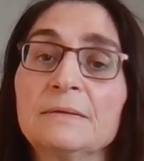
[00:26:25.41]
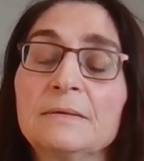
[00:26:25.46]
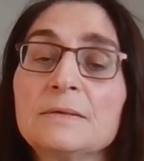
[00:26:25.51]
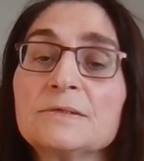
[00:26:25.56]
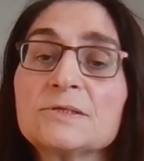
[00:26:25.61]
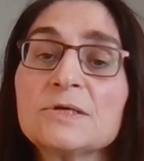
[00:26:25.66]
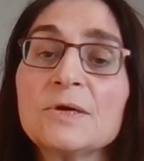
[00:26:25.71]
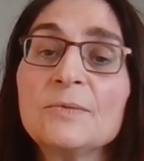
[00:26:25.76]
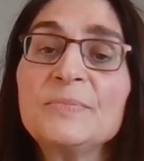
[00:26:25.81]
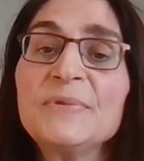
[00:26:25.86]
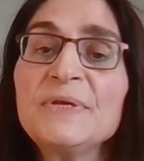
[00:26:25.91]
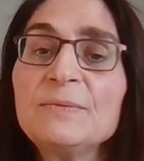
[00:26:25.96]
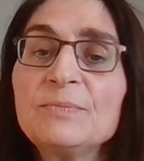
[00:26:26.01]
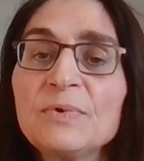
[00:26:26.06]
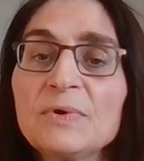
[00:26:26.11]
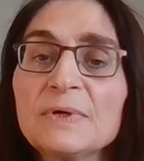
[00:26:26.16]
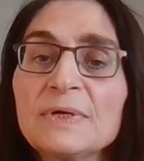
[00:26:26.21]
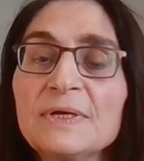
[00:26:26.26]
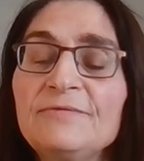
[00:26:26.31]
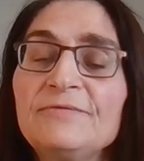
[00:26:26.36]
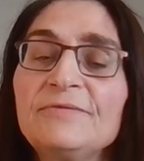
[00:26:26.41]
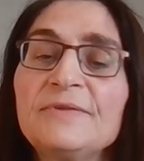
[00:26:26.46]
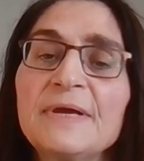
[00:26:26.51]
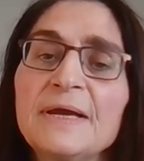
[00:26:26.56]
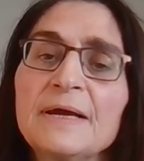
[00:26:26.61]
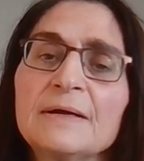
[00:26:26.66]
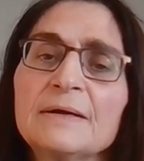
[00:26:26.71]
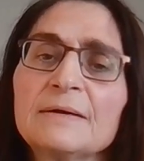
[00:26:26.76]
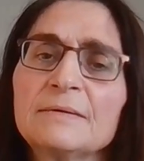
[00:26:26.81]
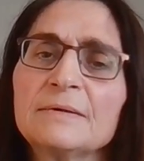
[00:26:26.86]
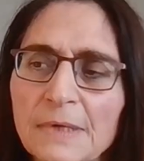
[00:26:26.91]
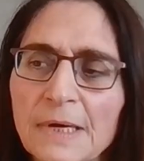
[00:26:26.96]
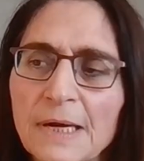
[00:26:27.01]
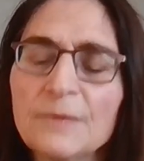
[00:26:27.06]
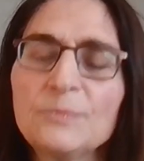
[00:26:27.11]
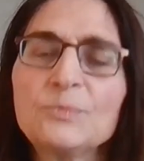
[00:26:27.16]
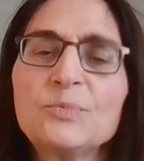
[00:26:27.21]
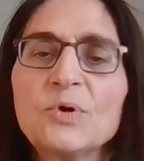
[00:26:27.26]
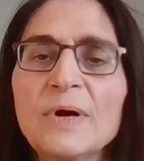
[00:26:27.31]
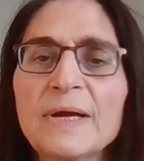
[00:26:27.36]
Some people, if they are
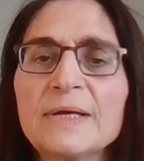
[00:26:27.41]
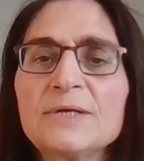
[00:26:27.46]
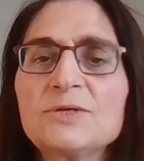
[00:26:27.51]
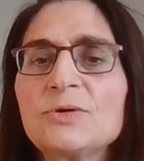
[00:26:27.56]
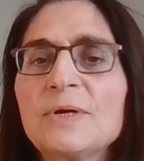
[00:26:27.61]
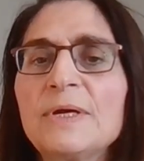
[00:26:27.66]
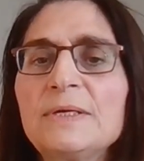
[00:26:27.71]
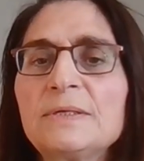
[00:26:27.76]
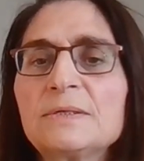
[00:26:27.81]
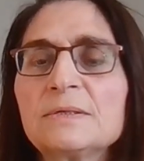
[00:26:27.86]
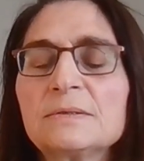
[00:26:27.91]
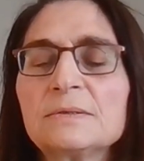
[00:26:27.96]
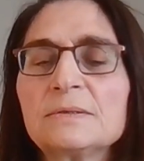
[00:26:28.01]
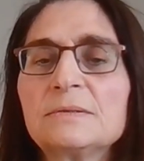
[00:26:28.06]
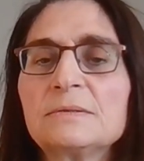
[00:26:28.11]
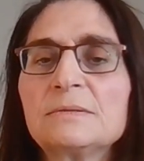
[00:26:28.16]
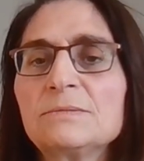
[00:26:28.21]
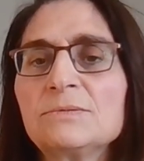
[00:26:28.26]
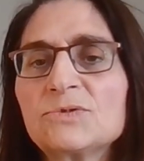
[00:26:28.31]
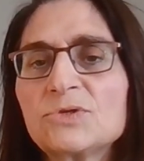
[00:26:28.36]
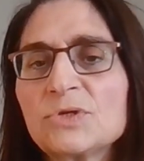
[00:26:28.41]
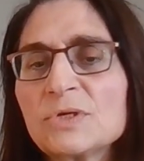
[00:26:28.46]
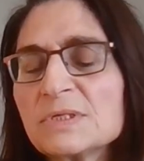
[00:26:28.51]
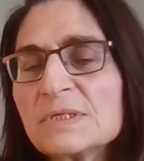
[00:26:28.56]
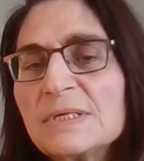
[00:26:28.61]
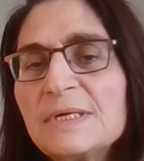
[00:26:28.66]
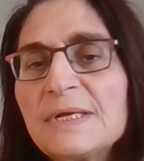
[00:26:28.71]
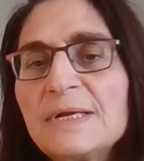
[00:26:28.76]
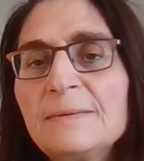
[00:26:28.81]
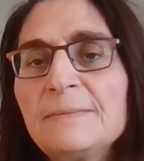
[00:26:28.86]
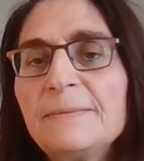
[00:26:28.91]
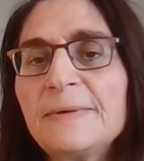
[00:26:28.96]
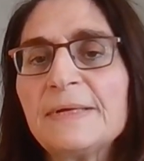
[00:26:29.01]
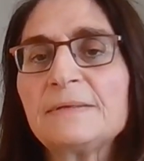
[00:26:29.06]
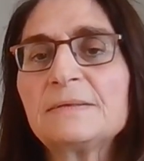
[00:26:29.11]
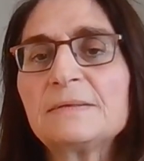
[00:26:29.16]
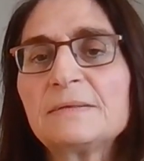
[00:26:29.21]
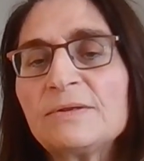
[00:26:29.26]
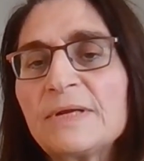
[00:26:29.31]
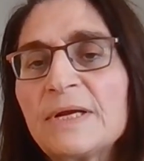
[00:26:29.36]
hypohydrated just a little bit,
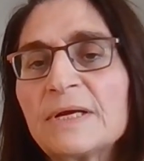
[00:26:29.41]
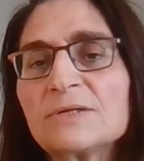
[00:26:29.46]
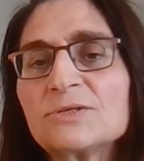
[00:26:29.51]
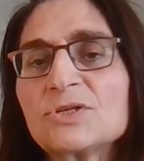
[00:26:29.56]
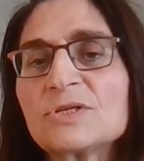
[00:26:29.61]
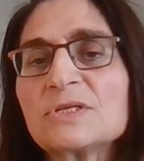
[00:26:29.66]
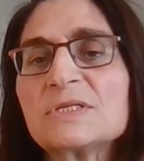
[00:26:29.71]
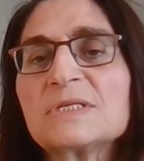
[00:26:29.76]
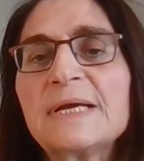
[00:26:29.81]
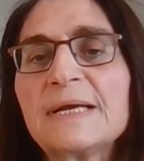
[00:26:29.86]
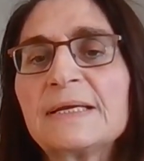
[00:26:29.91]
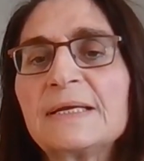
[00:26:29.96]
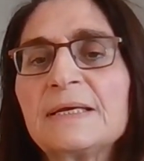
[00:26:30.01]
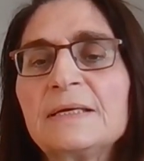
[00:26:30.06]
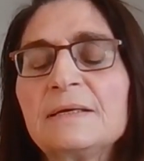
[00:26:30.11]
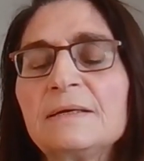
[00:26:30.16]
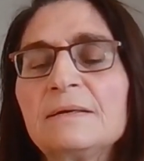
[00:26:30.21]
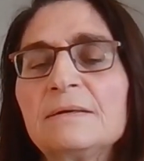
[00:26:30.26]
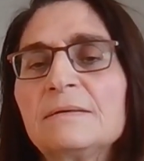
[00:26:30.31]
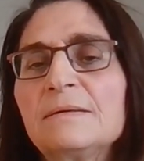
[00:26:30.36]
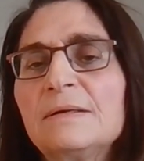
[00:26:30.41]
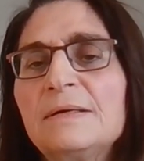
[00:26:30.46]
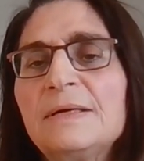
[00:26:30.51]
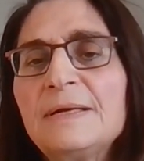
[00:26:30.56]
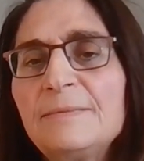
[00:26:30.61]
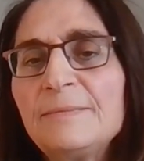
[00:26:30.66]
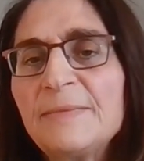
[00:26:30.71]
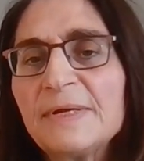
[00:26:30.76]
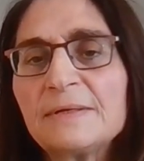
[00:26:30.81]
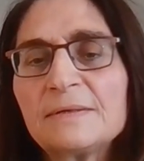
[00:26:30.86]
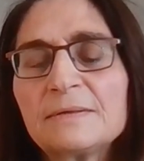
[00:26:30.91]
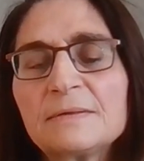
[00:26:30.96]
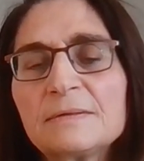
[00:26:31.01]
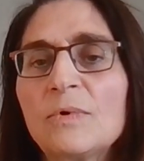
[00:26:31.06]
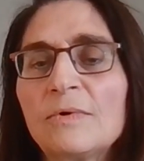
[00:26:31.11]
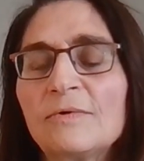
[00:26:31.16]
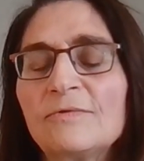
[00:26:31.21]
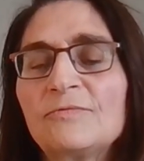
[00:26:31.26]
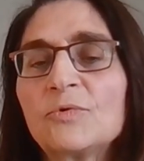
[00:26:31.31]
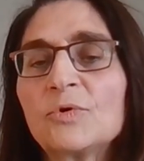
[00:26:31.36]
they are just lacking a little bit
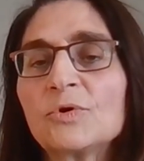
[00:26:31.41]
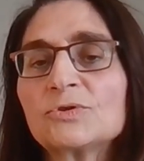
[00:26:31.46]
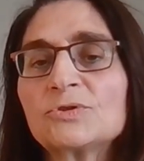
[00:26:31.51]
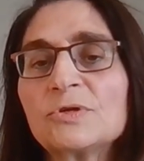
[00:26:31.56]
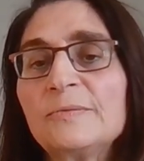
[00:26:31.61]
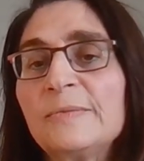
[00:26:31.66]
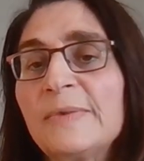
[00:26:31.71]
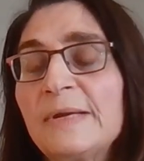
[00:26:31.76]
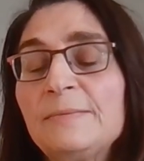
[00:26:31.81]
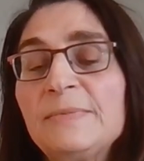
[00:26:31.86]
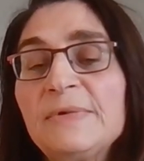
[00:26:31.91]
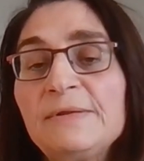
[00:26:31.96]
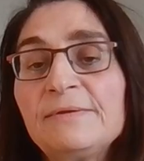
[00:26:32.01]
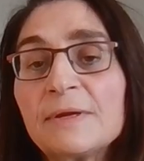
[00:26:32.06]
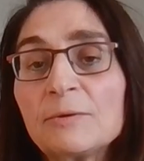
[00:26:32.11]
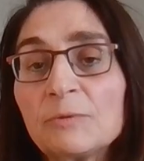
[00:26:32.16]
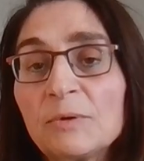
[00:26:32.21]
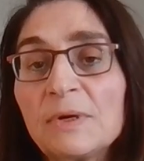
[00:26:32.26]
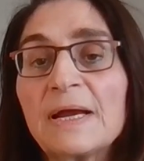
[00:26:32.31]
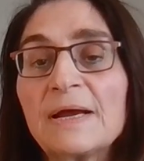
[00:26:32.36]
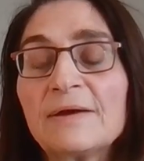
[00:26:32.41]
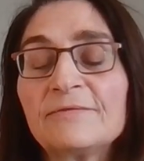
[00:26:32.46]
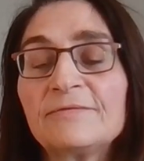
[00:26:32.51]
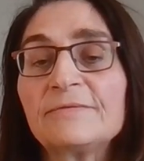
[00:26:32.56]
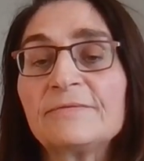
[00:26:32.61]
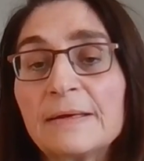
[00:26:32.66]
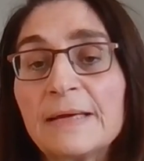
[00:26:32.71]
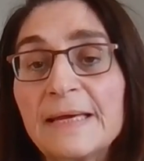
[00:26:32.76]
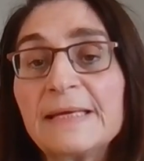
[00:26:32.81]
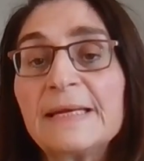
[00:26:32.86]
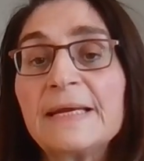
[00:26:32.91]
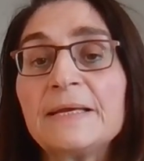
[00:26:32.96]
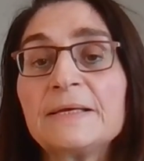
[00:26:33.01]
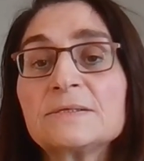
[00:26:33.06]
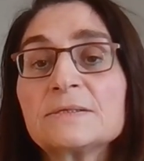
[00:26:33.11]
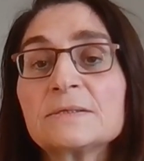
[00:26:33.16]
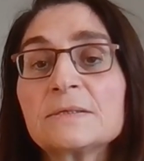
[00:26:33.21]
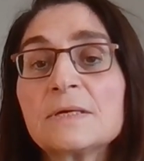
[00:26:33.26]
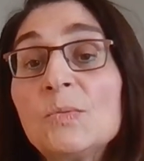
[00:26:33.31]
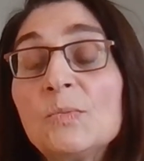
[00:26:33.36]
of water, maybe they will have
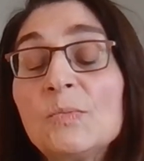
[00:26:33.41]
headaches.